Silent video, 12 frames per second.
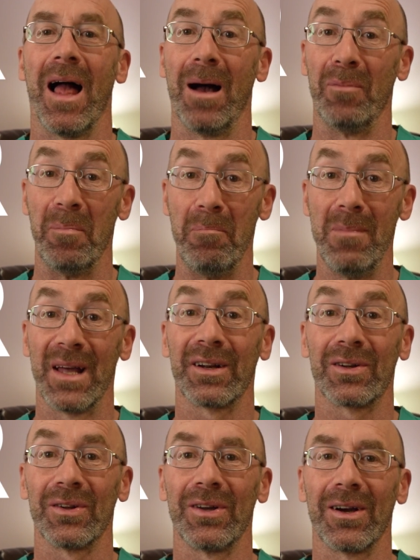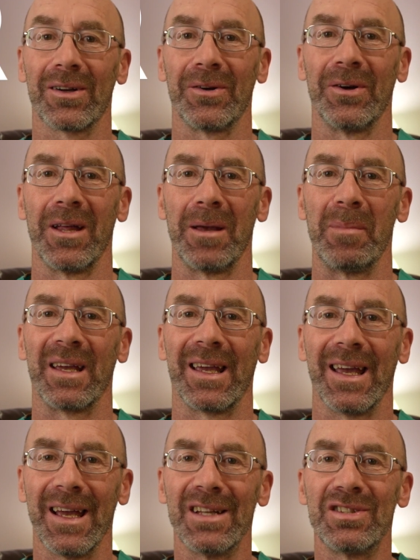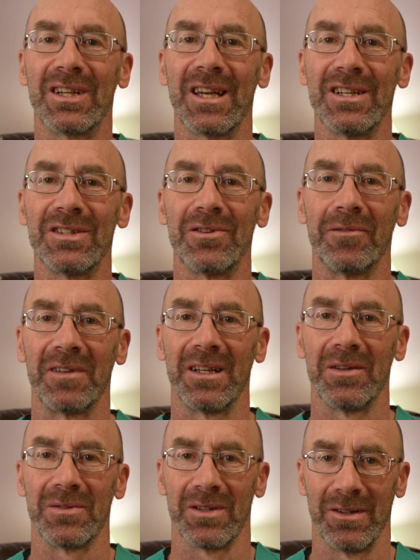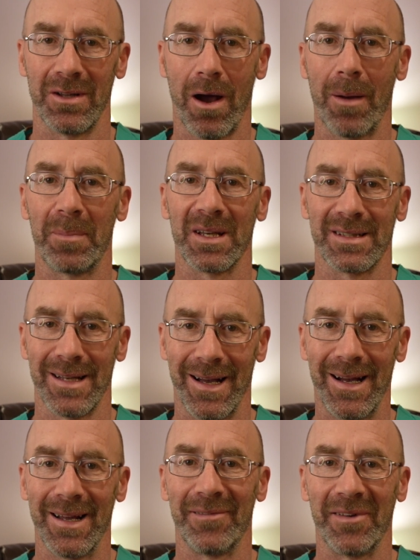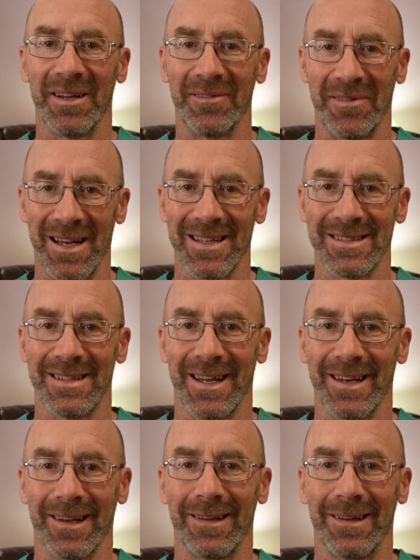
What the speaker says: I'm a medical doctor and I make educational videos on topics I find fascinating.